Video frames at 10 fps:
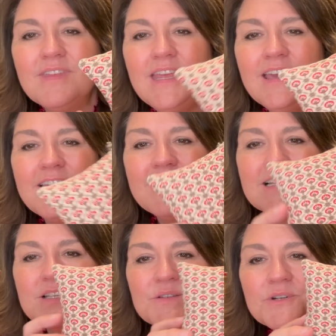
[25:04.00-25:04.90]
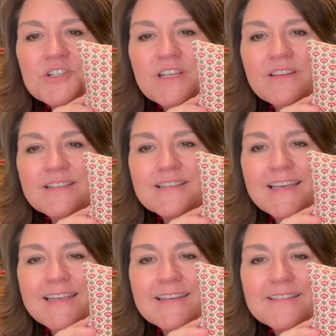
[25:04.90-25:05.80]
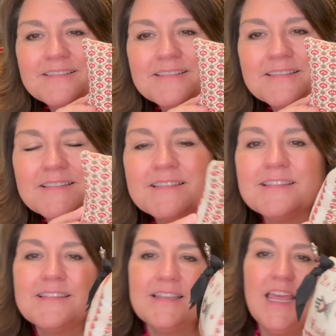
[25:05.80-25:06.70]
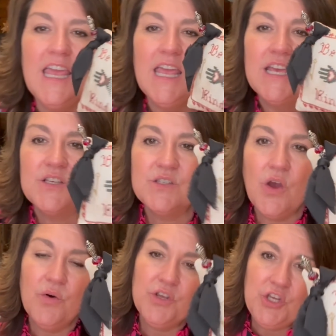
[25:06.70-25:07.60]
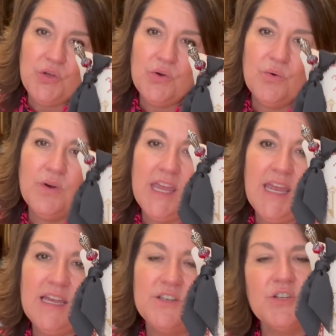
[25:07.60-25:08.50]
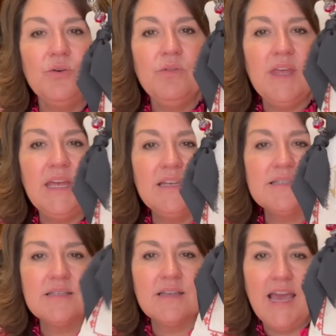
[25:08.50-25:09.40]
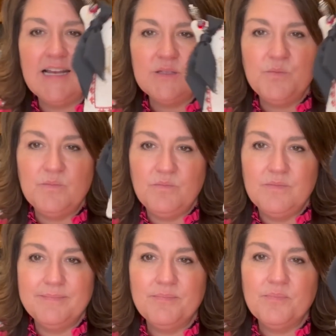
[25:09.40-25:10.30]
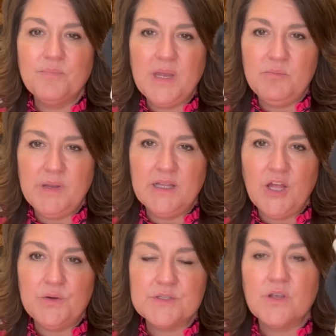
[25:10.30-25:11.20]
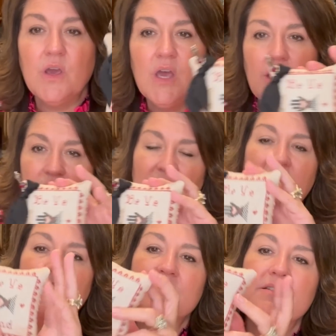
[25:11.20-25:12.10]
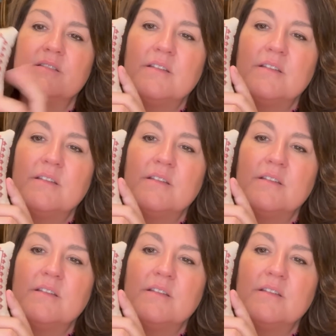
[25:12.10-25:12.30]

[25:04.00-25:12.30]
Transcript: yeah, this is what she looks like. So you can do these as pin pillows, but